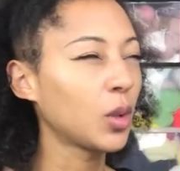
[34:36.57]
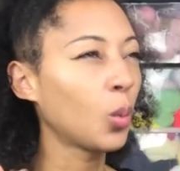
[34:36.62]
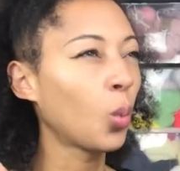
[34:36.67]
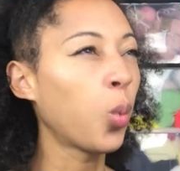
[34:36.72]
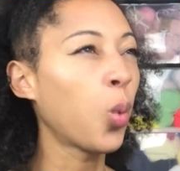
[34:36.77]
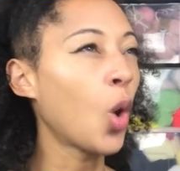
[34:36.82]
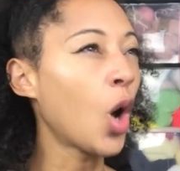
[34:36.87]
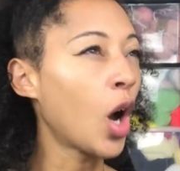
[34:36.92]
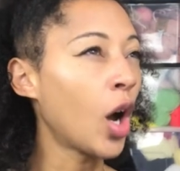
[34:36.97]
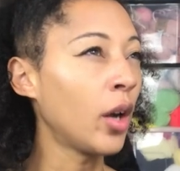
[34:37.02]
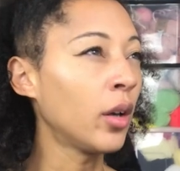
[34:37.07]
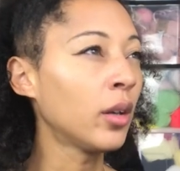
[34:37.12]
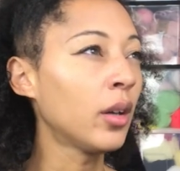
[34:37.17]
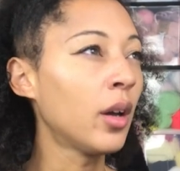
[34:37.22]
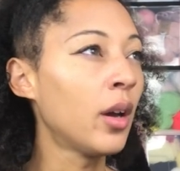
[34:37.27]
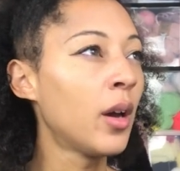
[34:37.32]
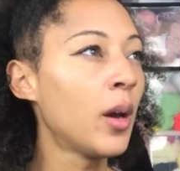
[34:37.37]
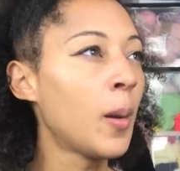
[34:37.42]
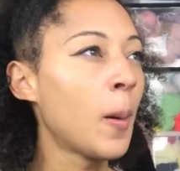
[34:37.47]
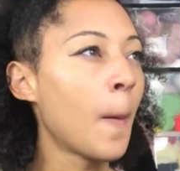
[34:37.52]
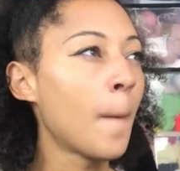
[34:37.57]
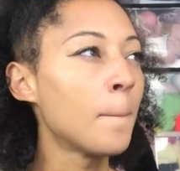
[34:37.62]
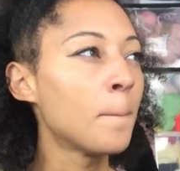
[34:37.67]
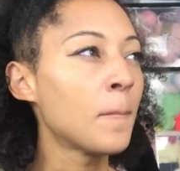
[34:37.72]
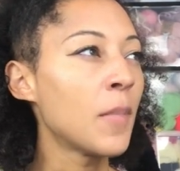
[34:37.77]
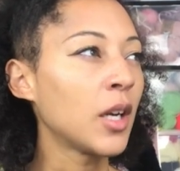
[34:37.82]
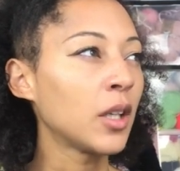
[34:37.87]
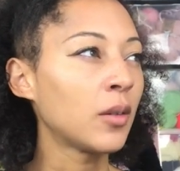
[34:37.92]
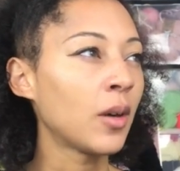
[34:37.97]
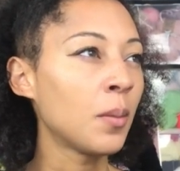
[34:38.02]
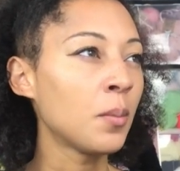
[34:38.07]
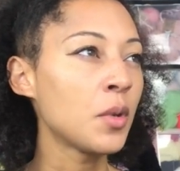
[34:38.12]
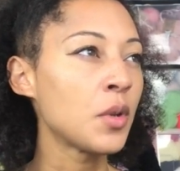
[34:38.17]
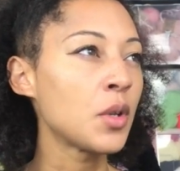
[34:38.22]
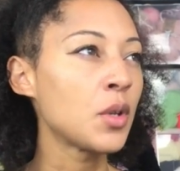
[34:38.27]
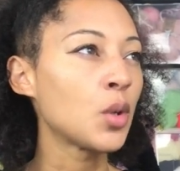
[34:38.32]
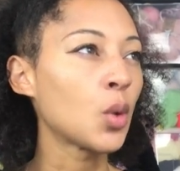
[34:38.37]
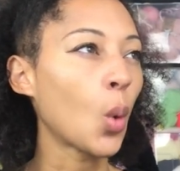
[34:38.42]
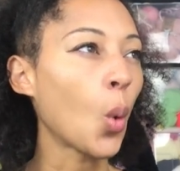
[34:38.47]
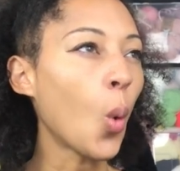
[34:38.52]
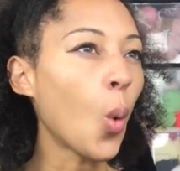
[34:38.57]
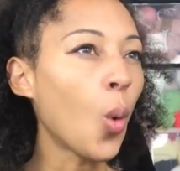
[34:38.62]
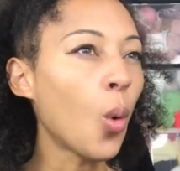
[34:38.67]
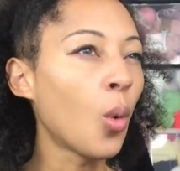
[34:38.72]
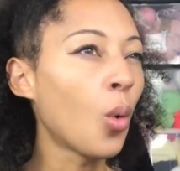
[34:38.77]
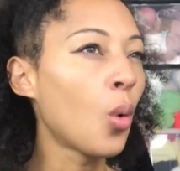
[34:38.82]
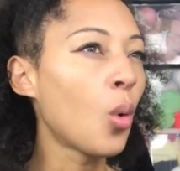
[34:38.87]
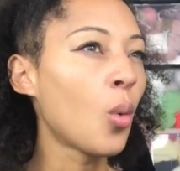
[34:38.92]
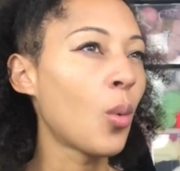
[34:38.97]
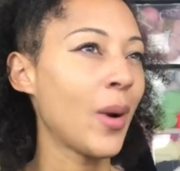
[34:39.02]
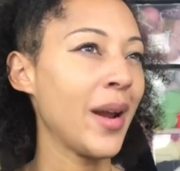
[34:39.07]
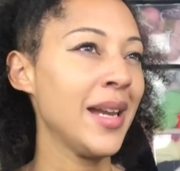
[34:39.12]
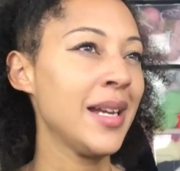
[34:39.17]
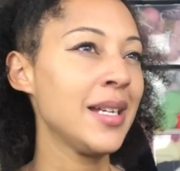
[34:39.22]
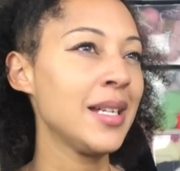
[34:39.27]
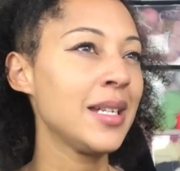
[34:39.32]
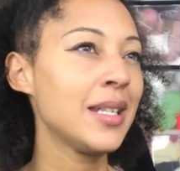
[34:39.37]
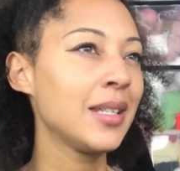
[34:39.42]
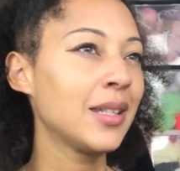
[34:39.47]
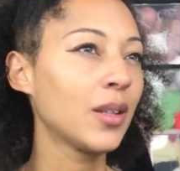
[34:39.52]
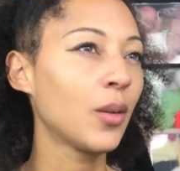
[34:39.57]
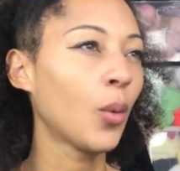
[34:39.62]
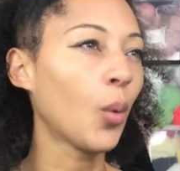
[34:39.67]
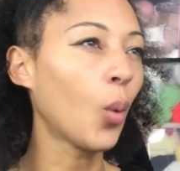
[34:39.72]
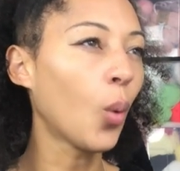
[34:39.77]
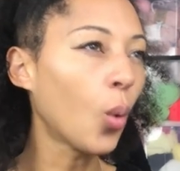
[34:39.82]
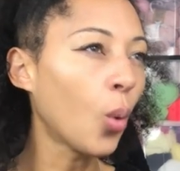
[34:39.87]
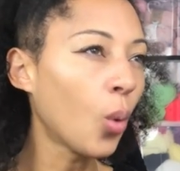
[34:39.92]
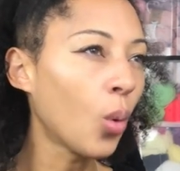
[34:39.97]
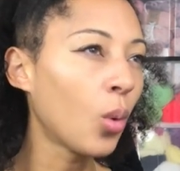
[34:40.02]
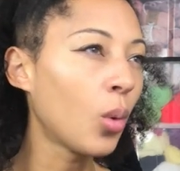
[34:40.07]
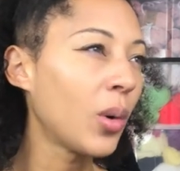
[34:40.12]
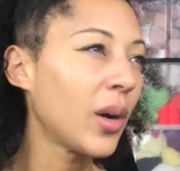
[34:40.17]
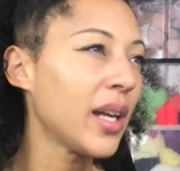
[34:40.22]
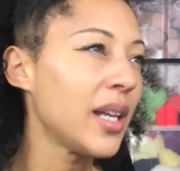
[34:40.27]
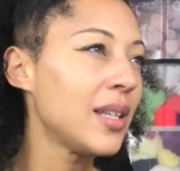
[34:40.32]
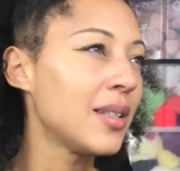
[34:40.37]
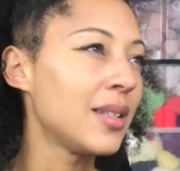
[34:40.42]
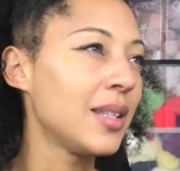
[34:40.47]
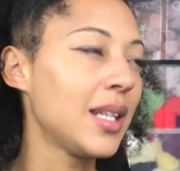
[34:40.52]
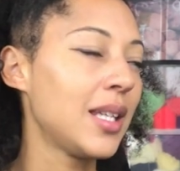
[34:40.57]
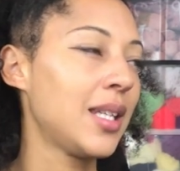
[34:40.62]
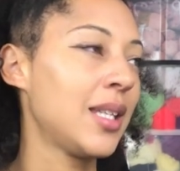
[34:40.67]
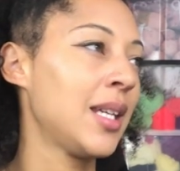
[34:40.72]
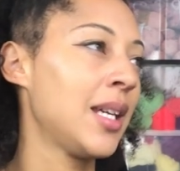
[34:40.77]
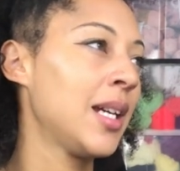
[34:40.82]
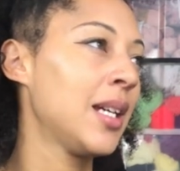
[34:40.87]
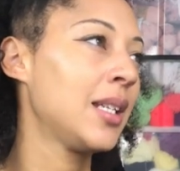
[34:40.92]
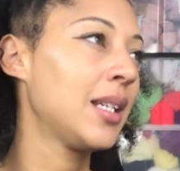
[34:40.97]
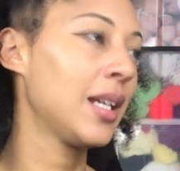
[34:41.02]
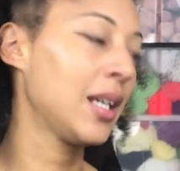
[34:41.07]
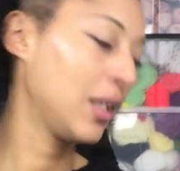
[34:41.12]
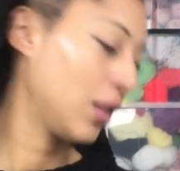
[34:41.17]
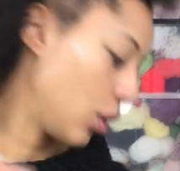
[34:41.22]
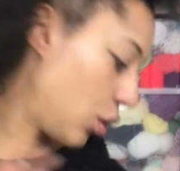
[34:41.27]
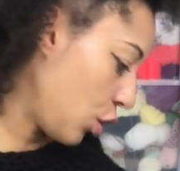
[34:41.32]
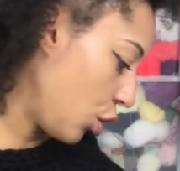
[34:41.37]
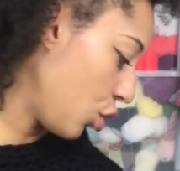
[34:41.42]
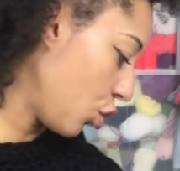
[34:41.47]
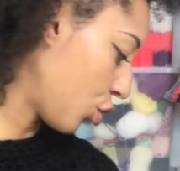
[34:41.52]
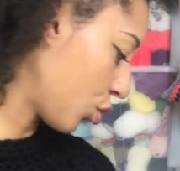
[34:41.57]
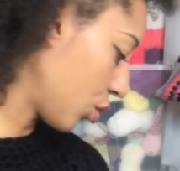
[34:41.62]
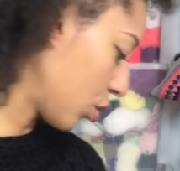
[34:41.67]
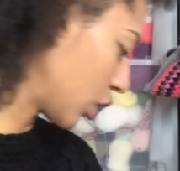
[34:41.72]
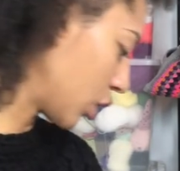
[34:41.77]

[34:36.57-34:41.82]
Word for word: One, my grandmother's always knitted in the neutral